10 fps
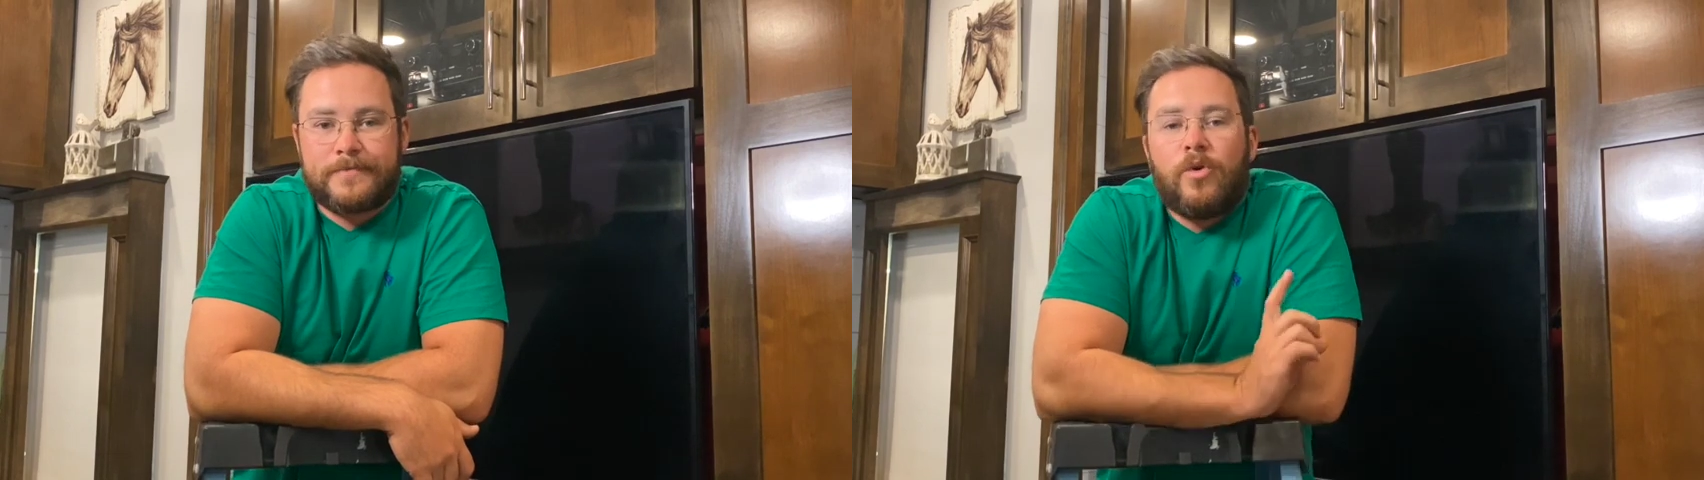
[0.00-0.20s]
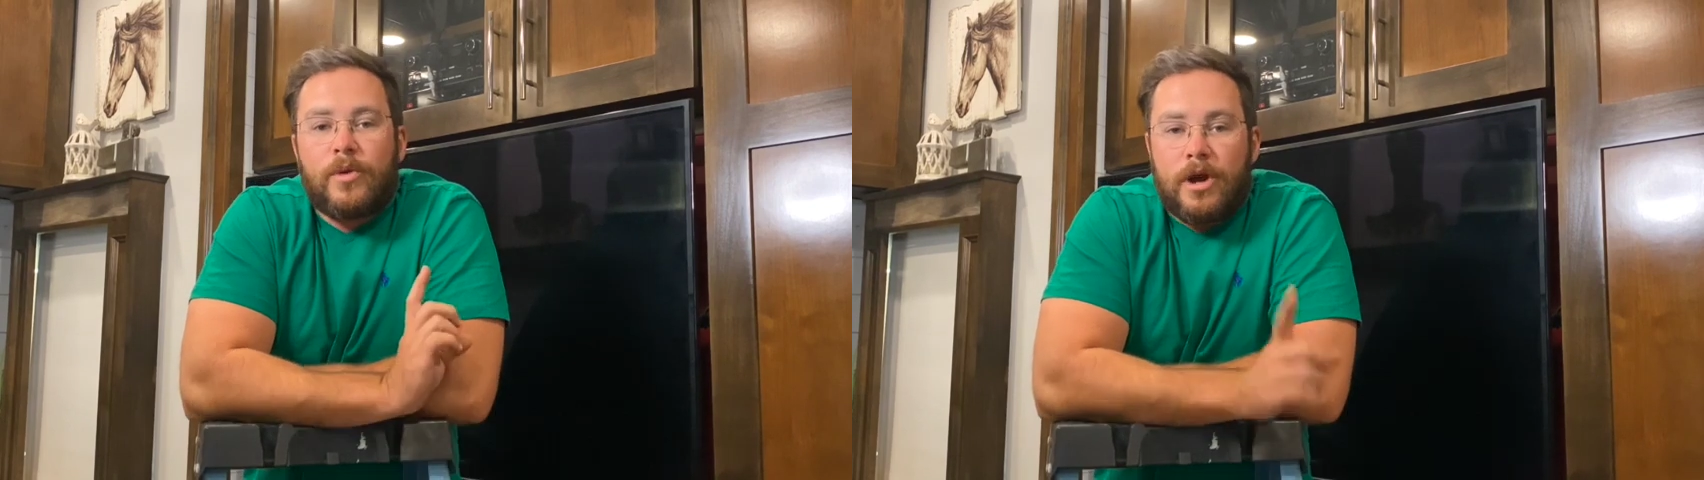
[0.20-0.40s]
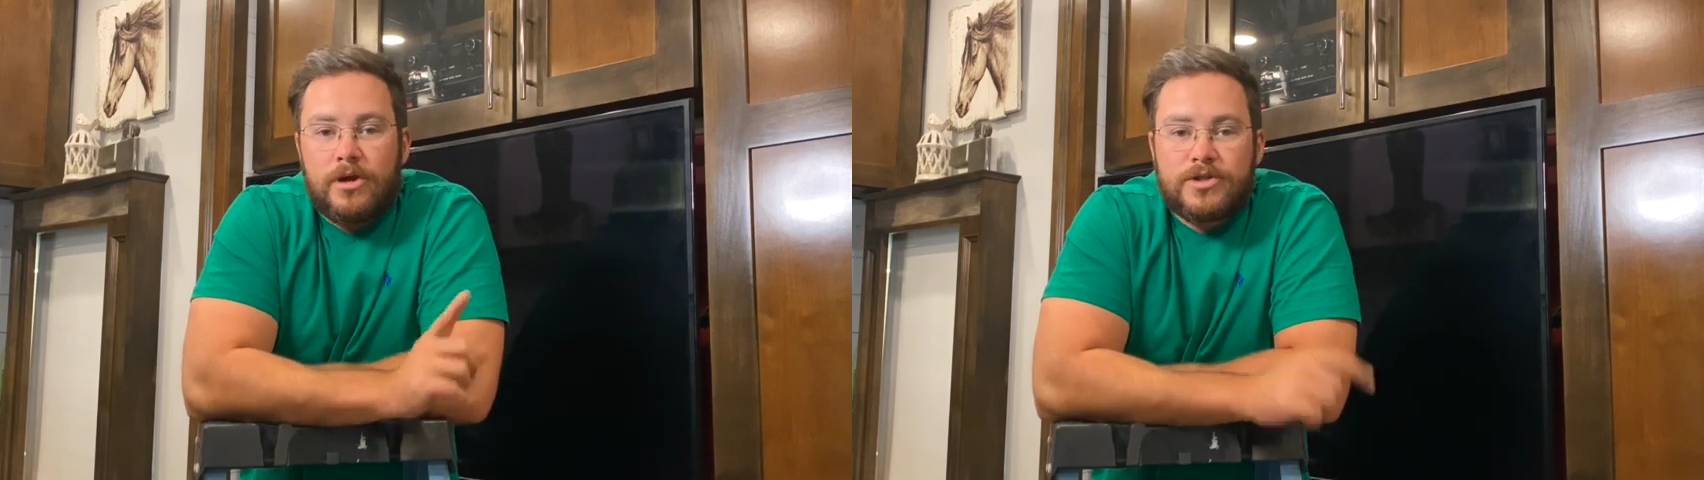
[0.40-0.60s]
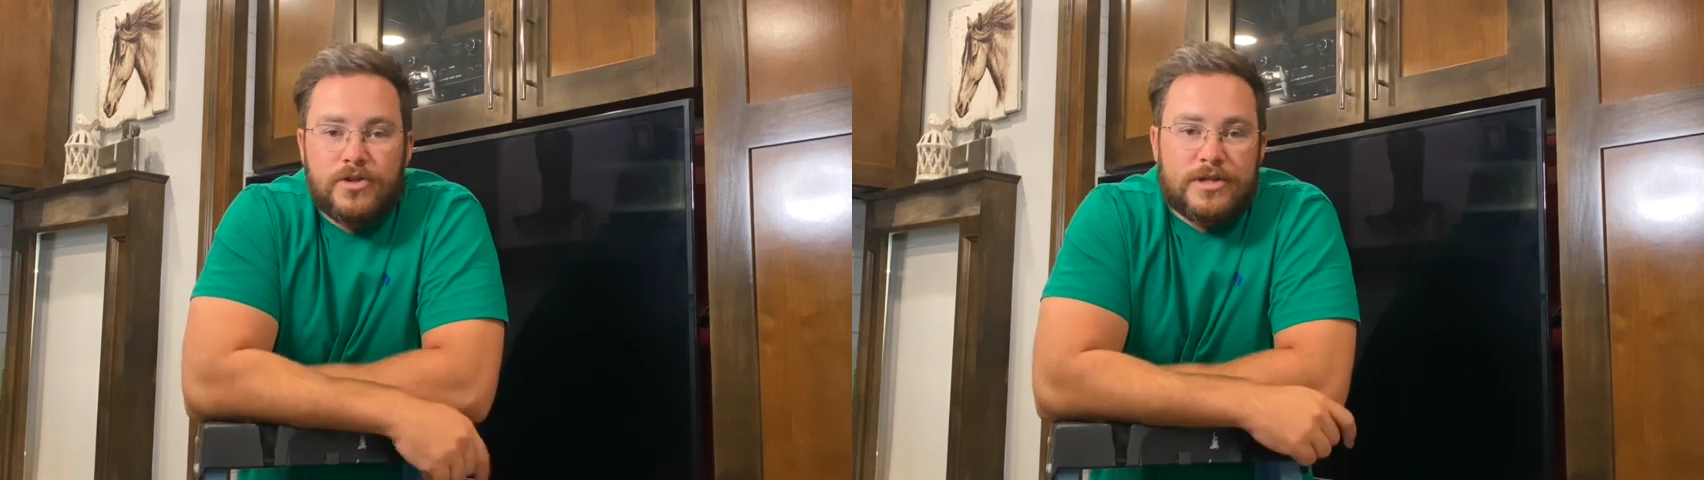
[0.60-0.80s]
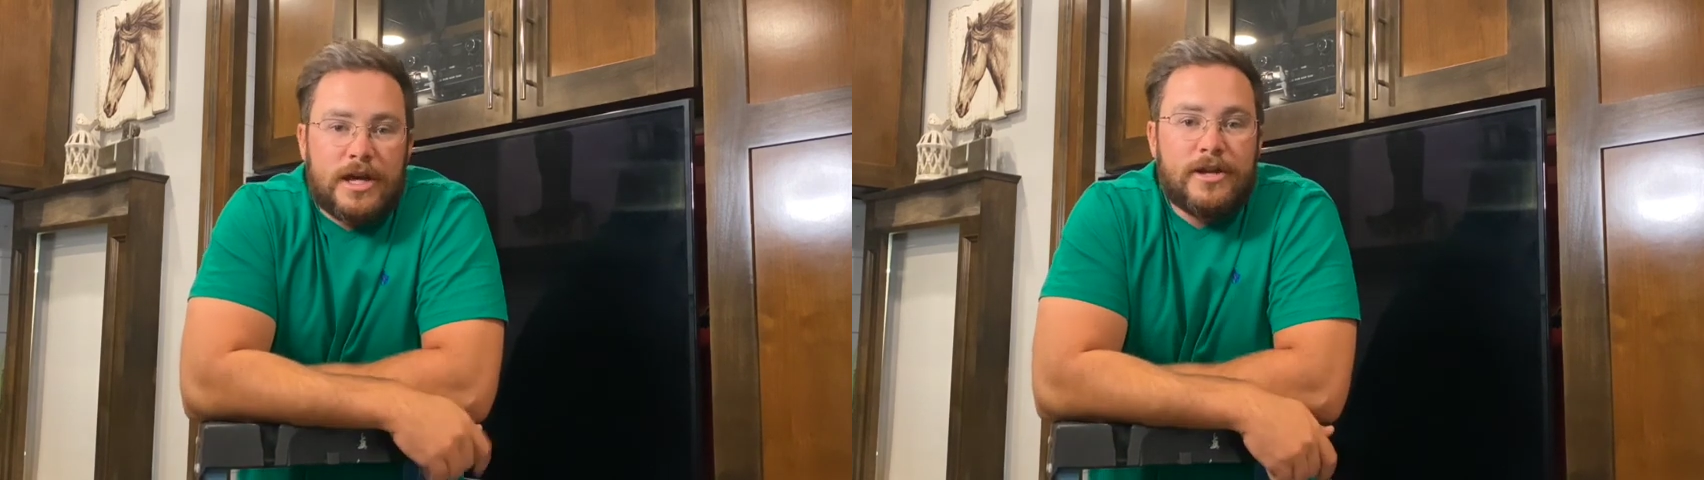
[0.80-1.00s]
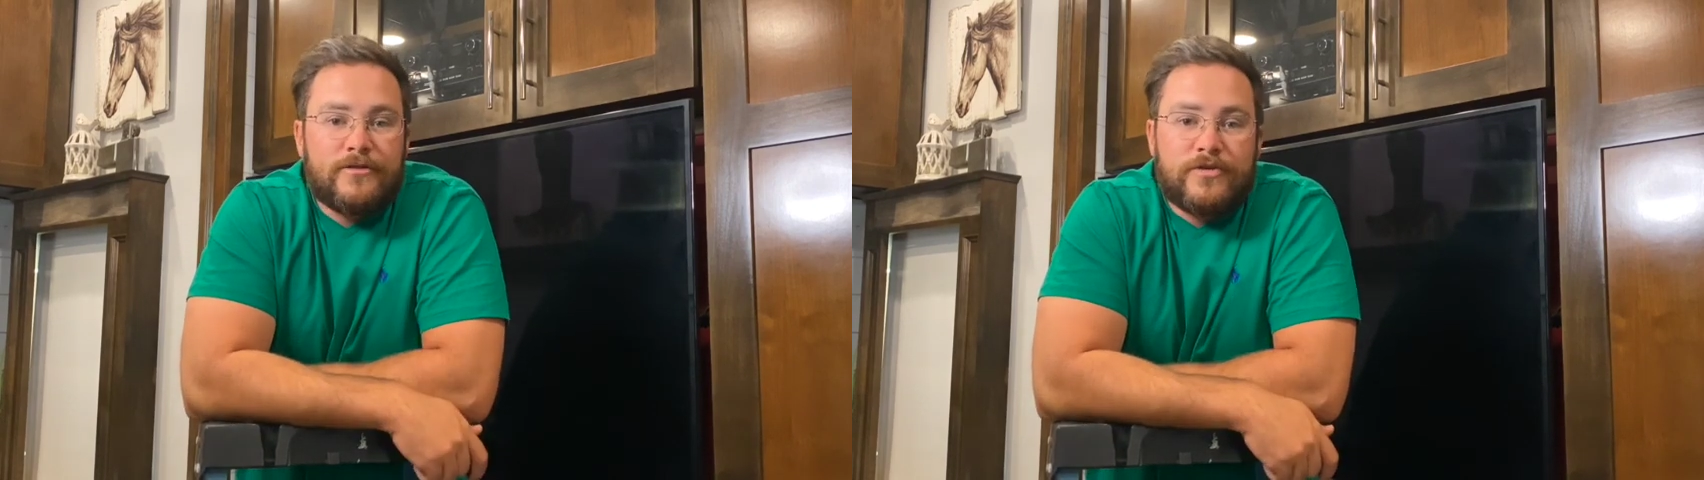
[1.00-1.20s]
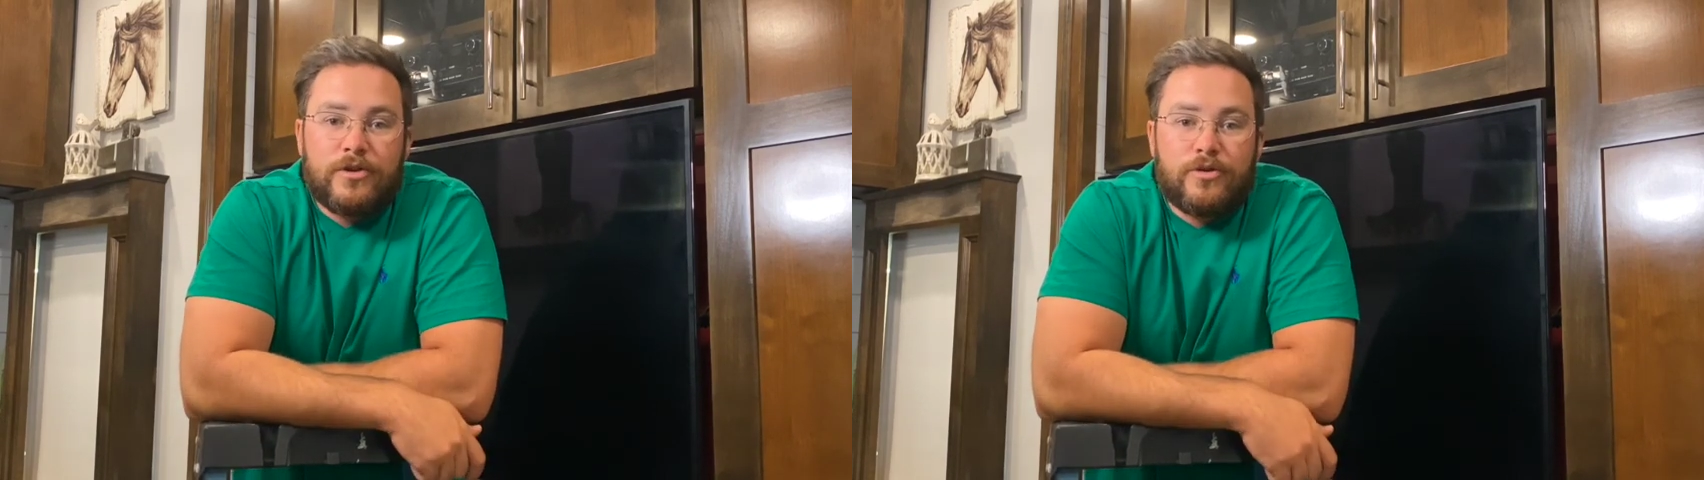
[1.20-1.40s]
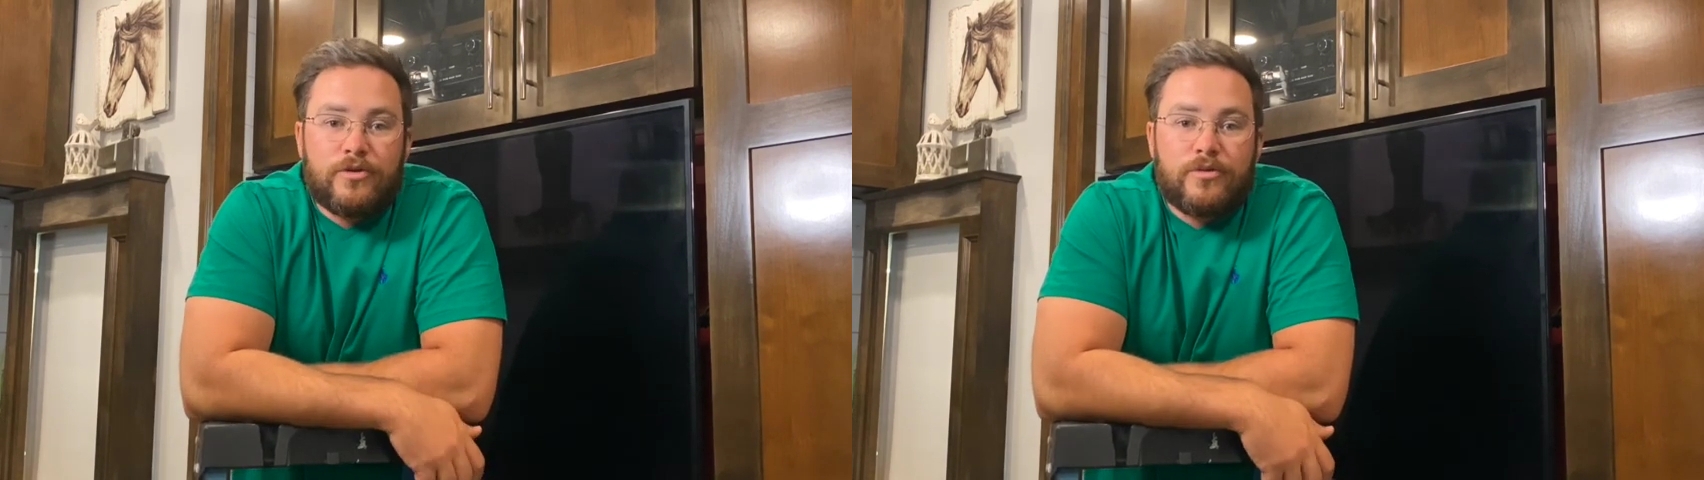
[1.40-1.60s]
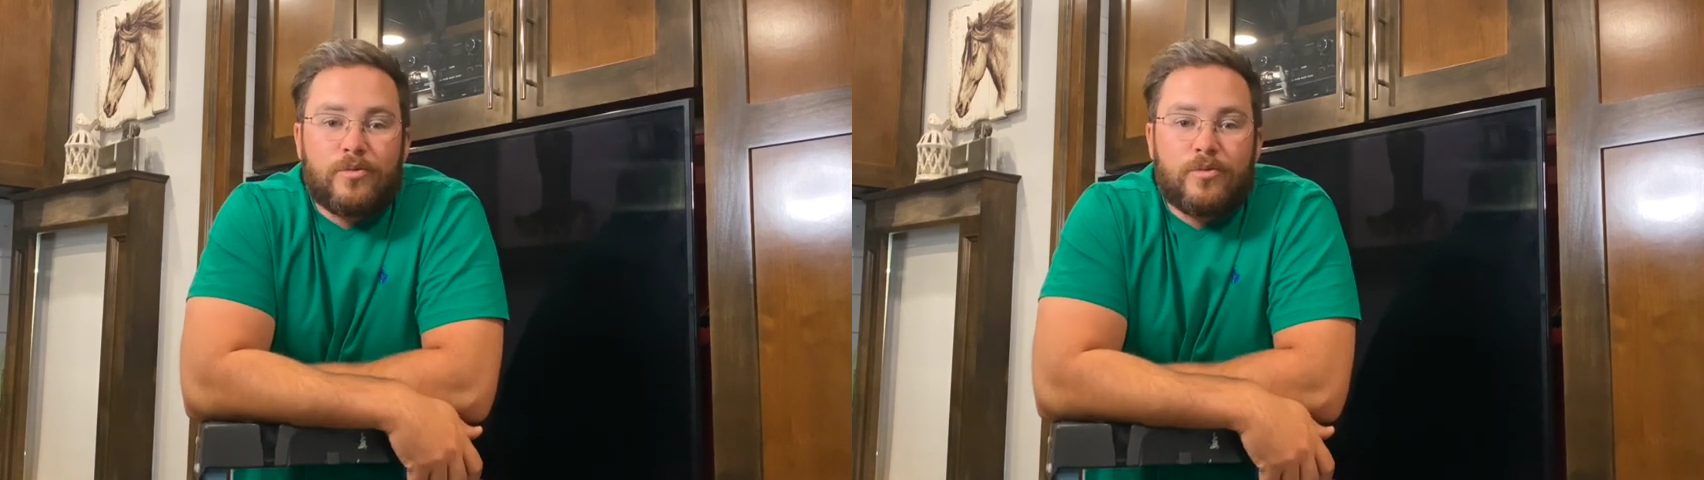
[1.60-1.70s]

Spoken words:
We also said, if you